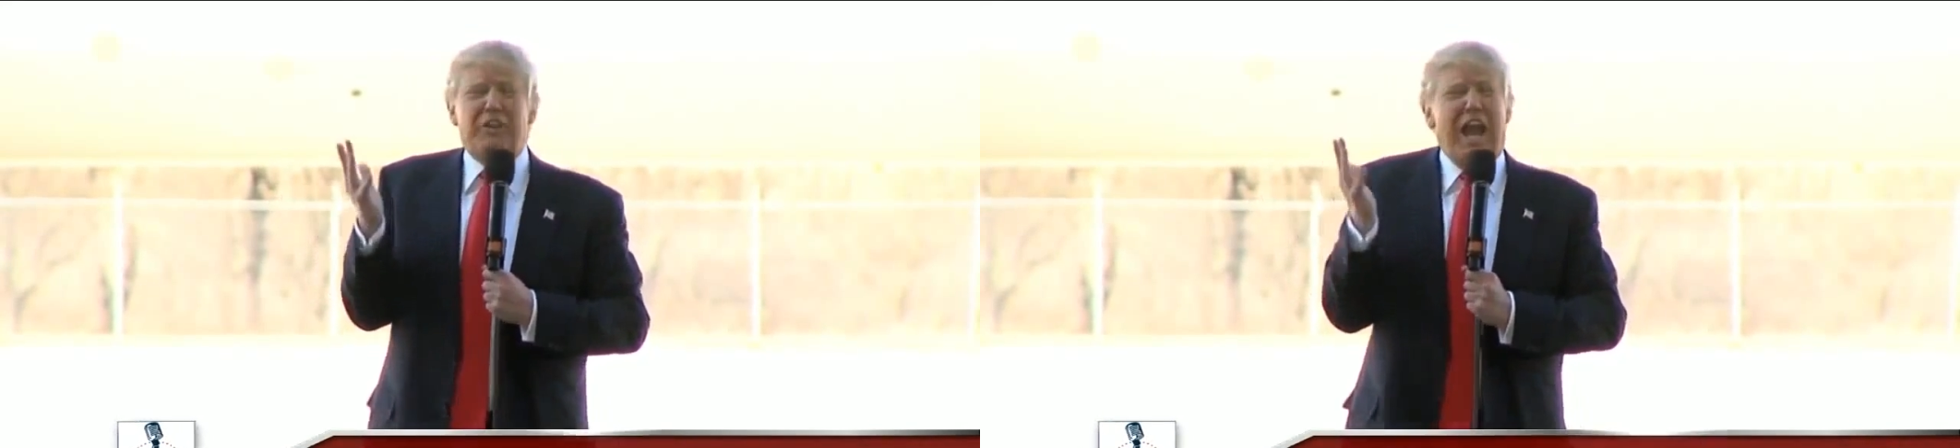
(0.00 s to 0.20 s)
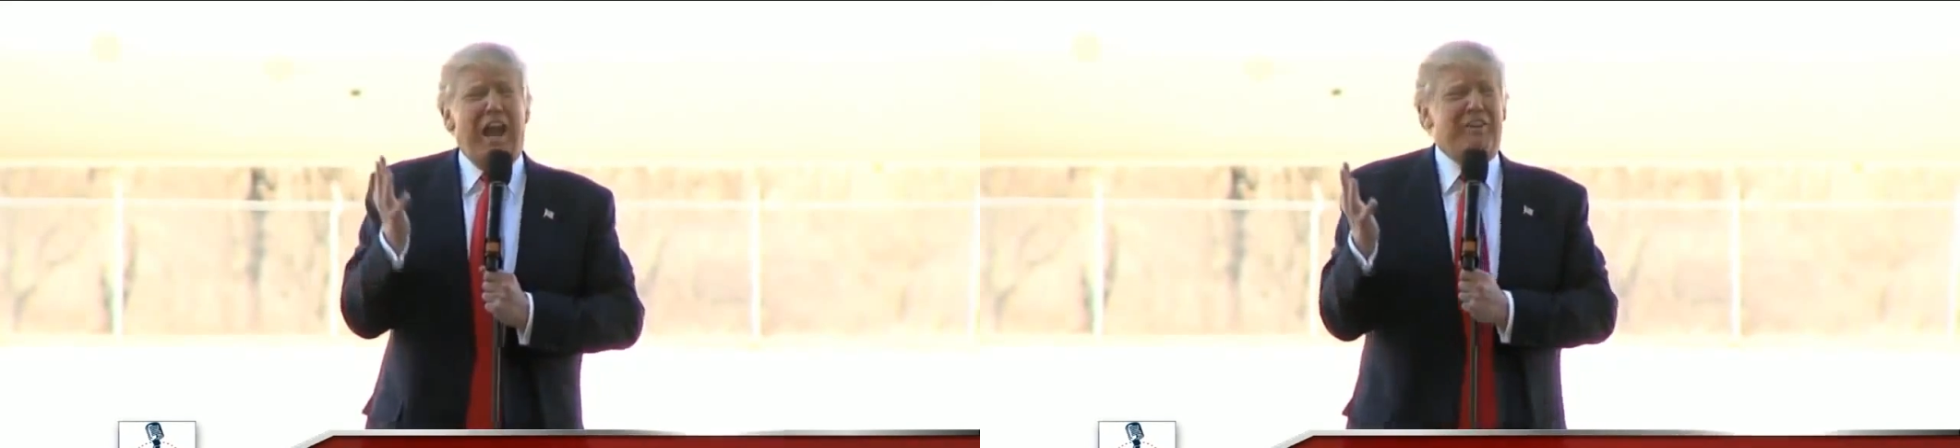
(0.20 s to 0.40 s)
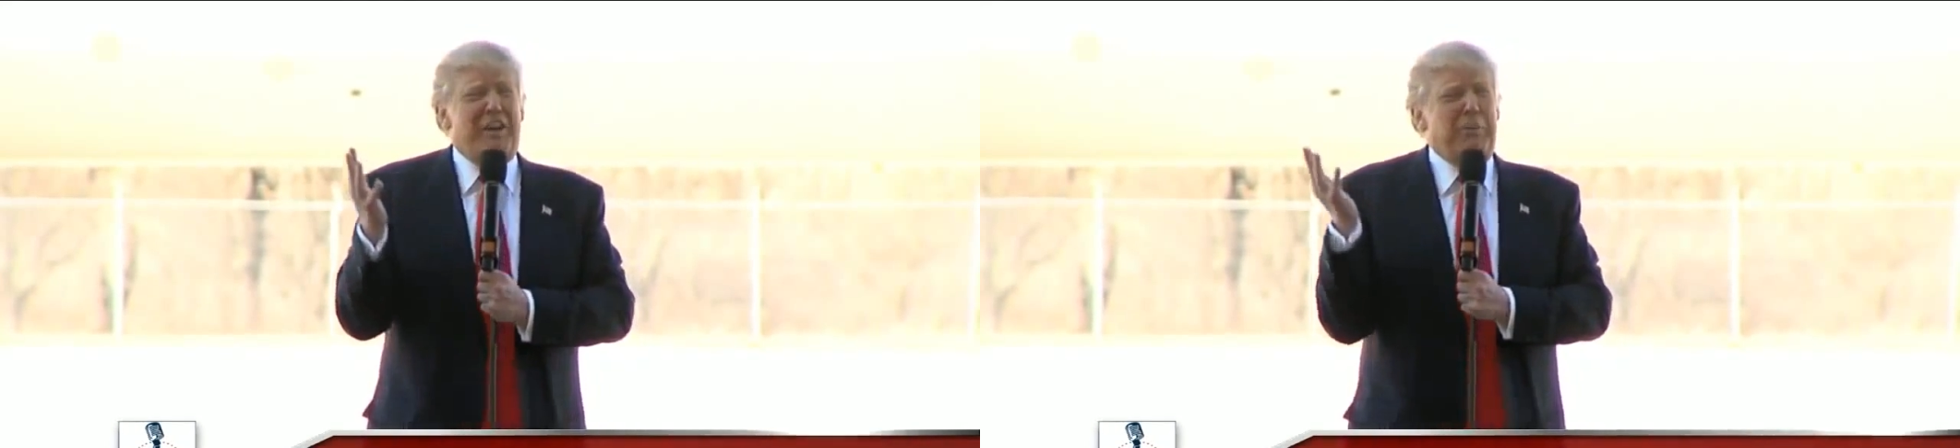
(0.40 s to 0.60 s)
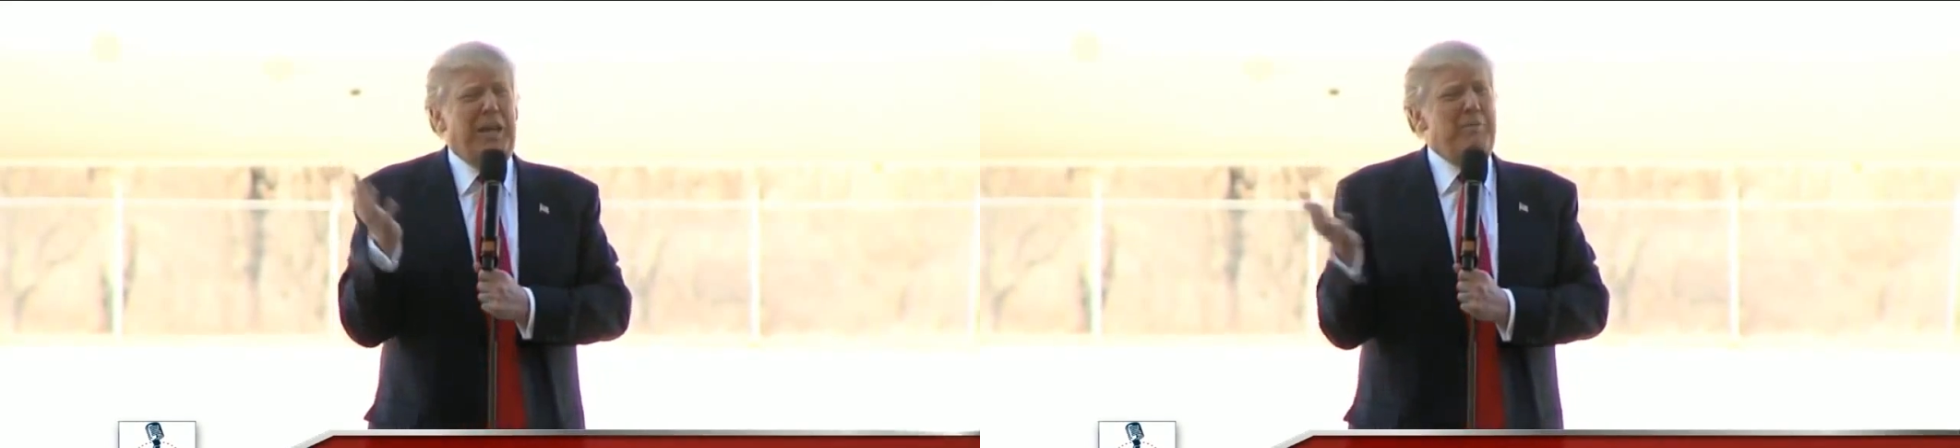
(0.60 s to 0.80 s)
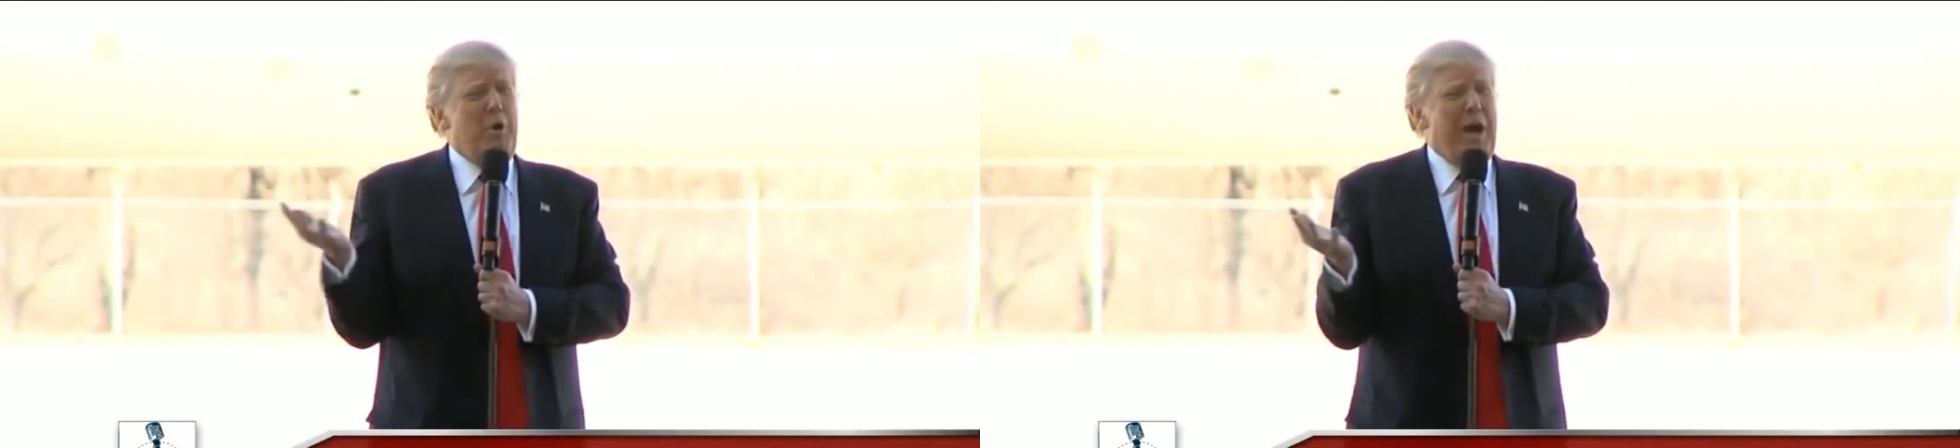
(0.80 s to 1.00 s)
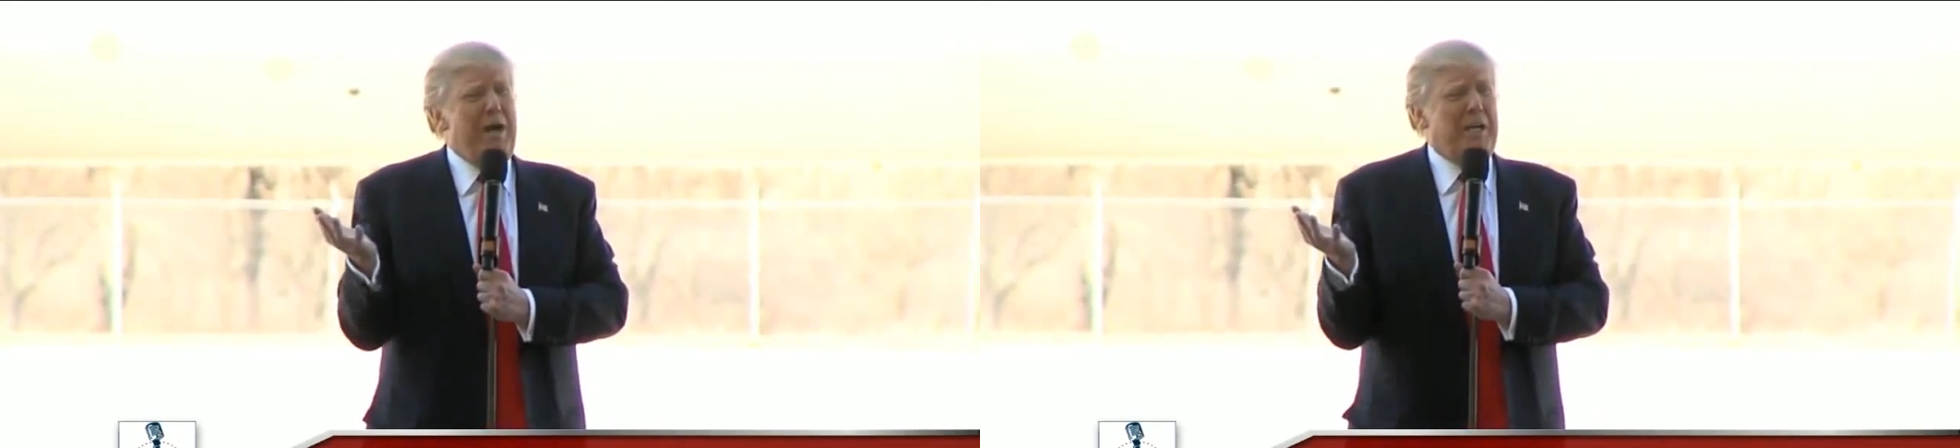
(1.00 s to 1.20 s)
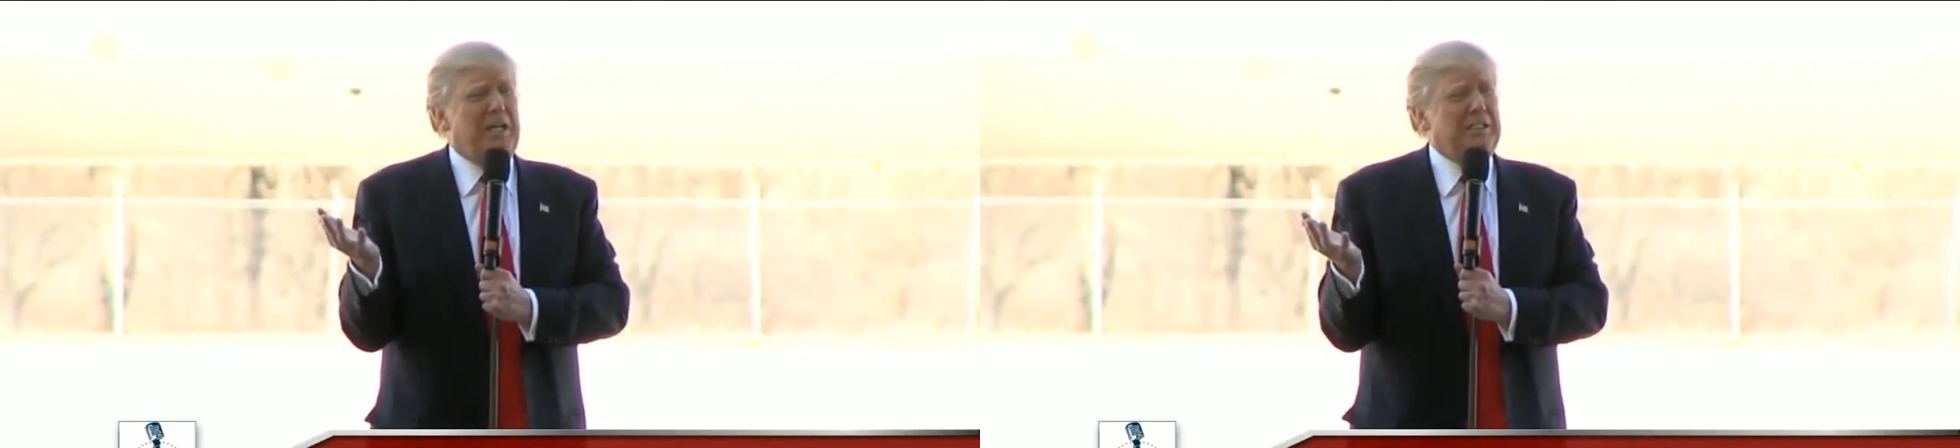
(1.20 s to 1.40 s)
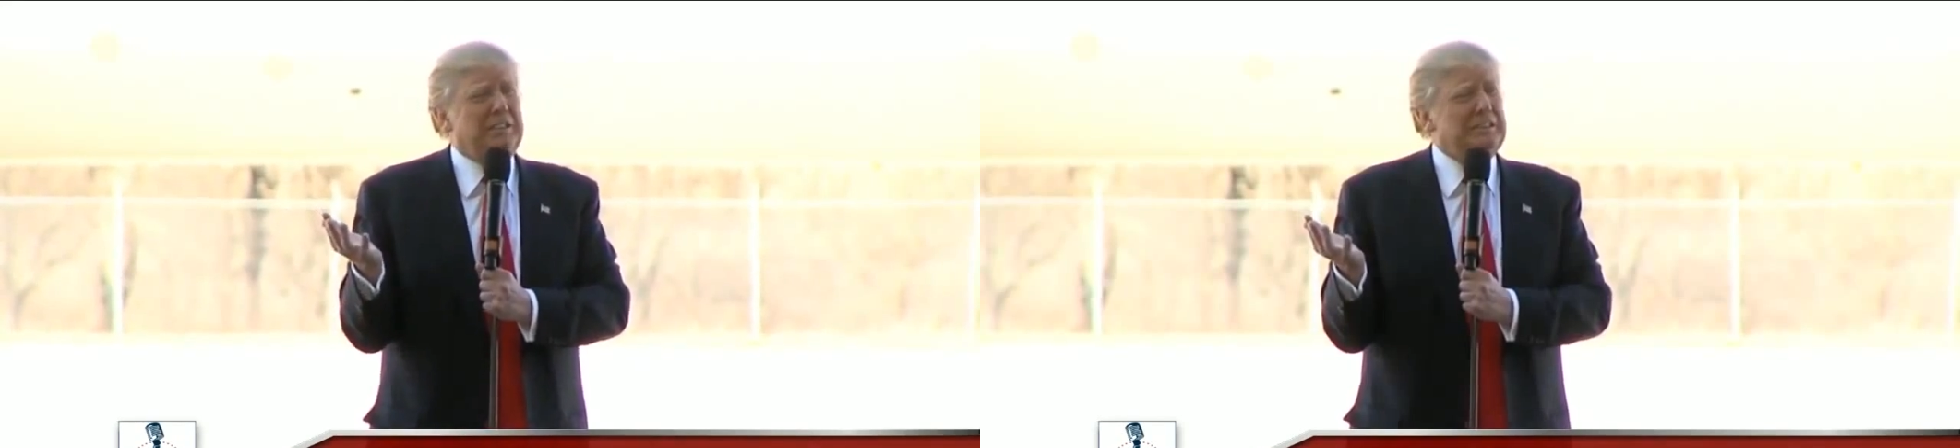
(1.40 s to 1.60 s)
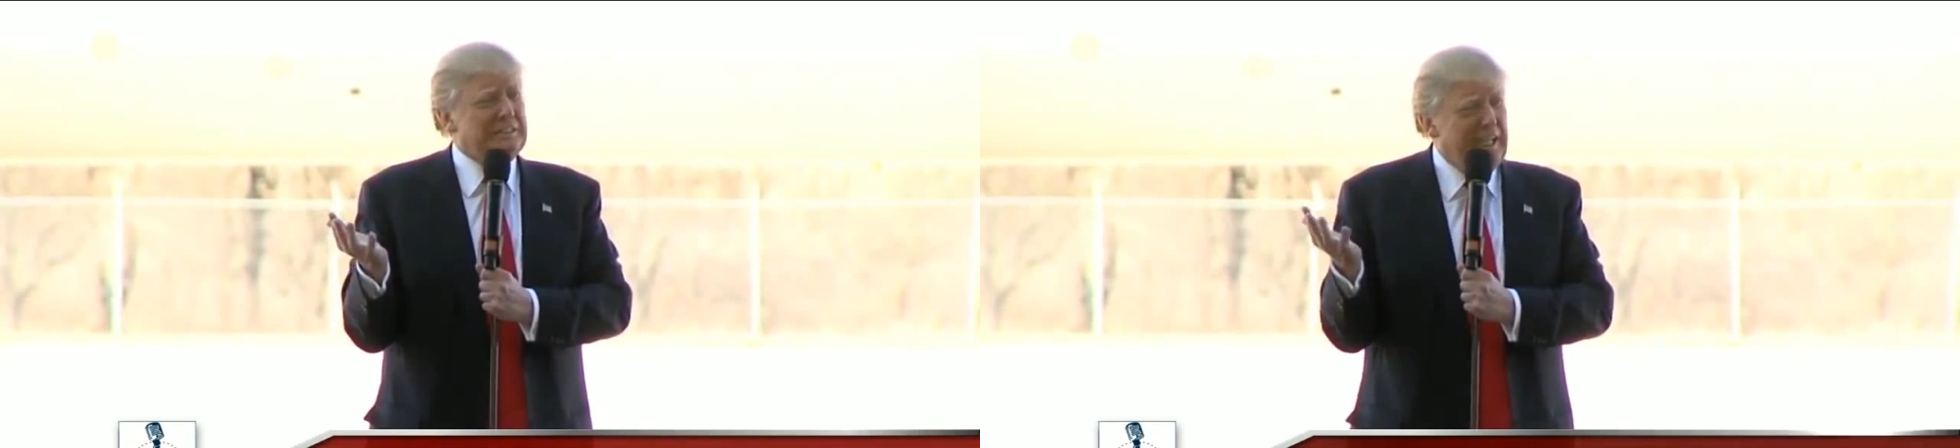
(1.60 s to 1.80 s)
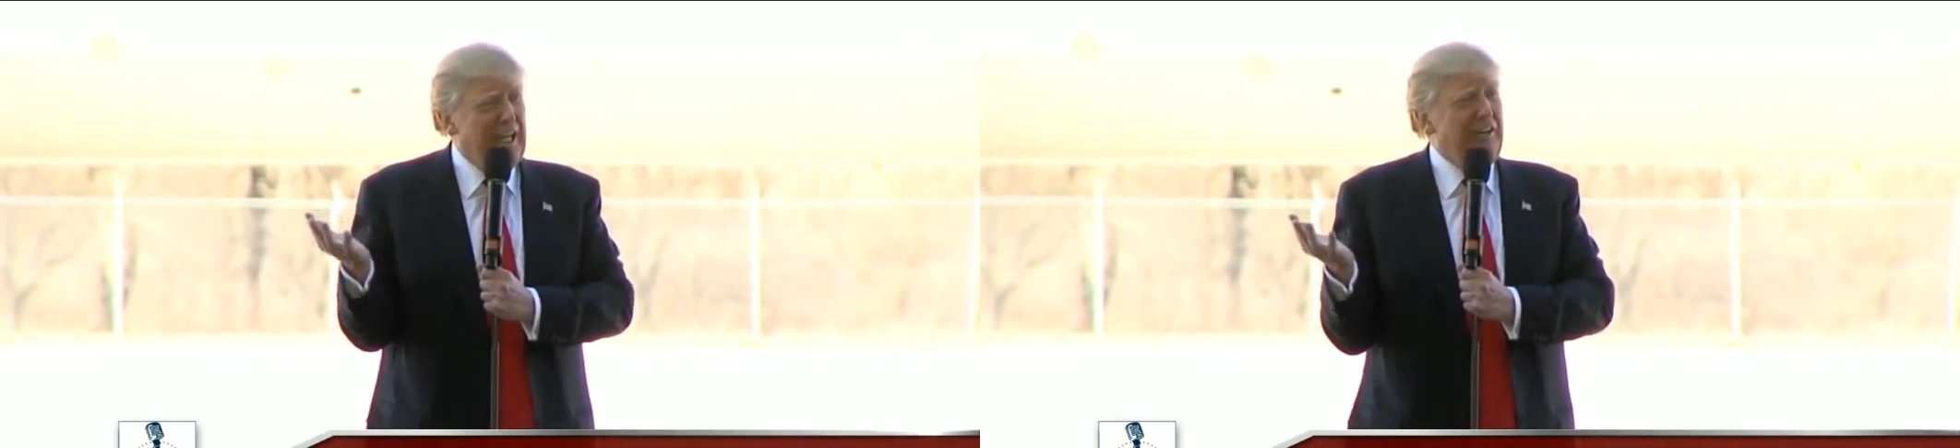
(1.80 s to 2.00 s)
to have it and blame Obama,
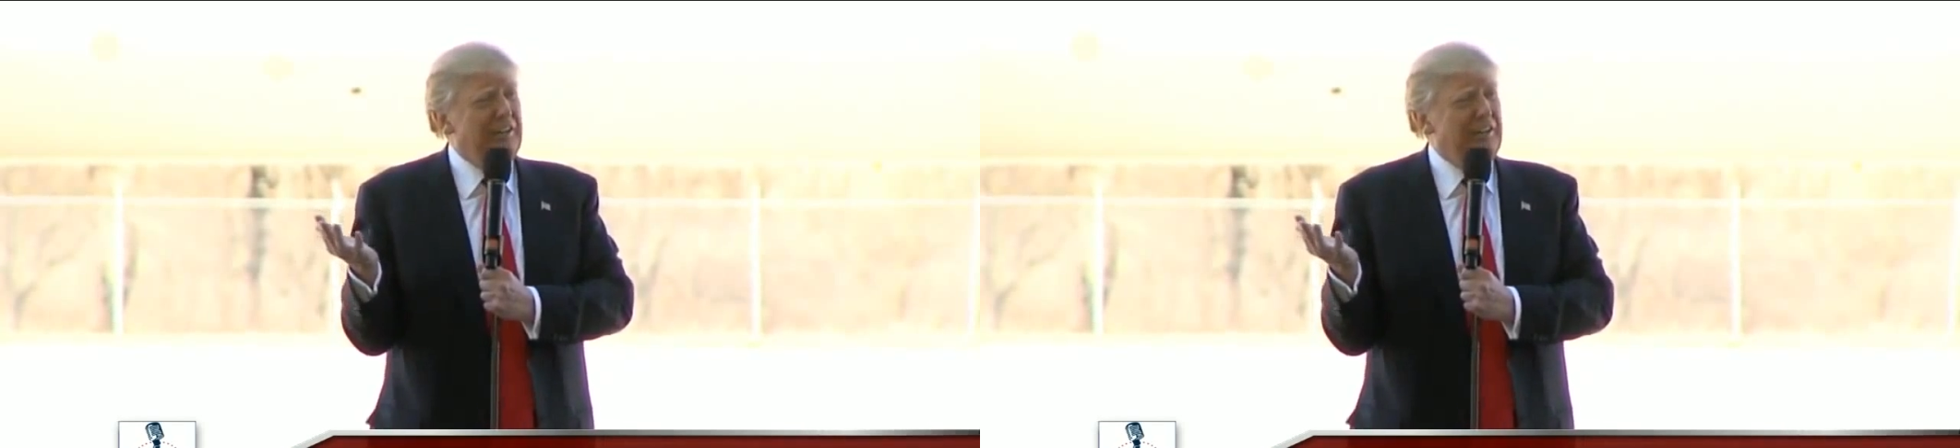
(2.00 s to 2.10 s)
you know?